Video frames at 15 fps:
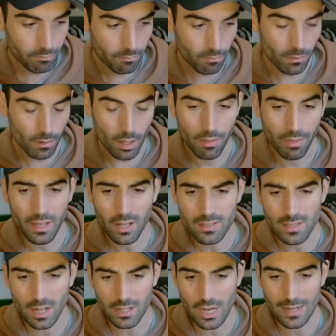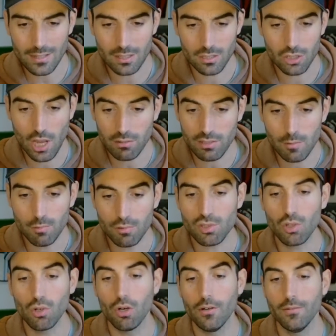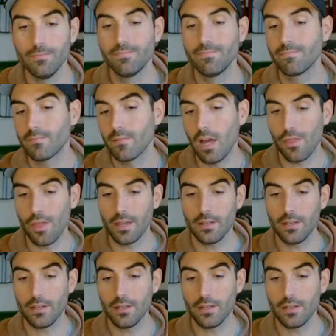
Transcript: I think I'd start Jackson. Chelsea will score, I think.